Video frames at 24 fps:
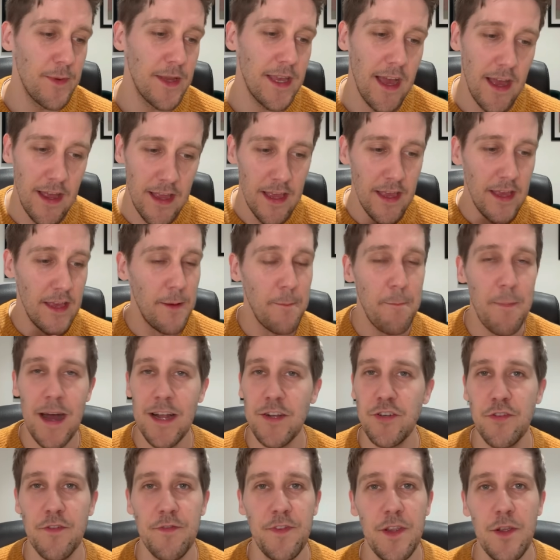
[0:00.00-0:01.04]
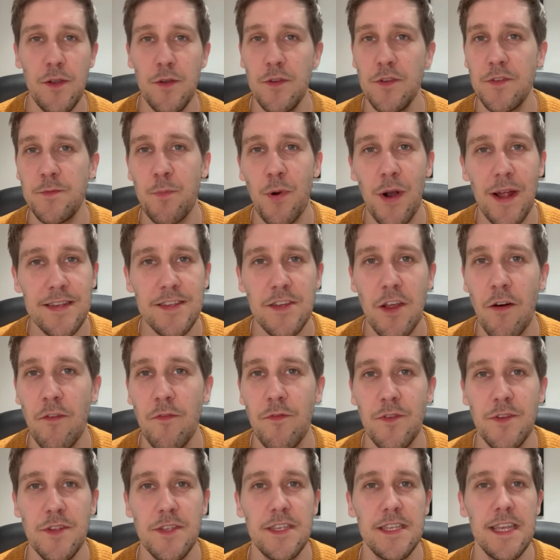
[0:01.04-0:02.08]
We get match reviews, press
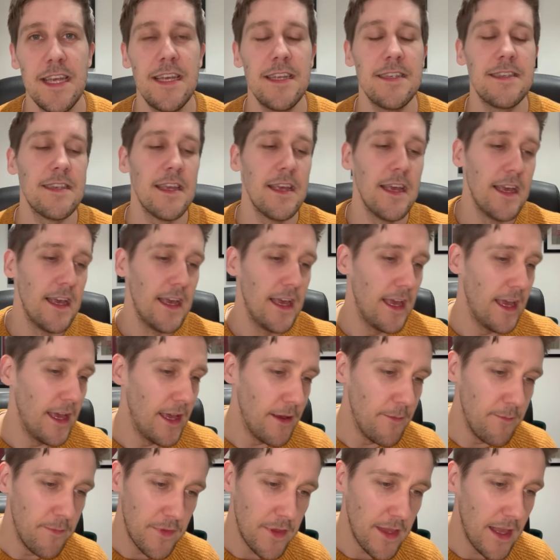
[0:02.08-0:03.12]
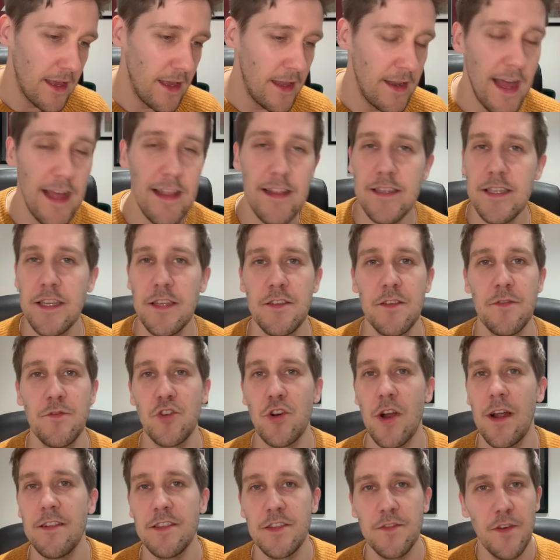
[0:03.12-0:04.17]
conferences, analysis of
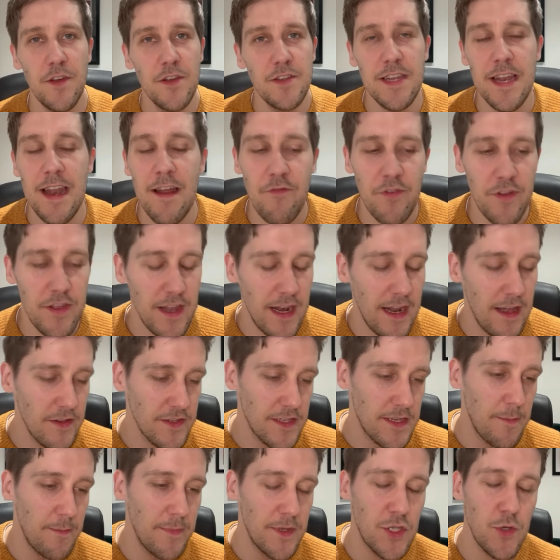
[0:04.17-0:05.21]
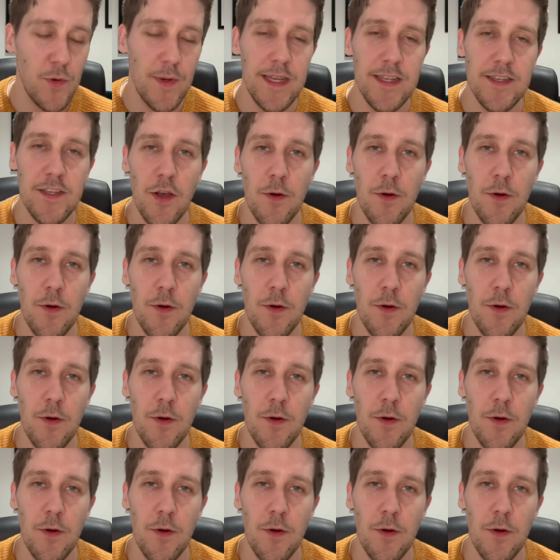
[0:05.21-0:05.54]
transfers, and everything else in between.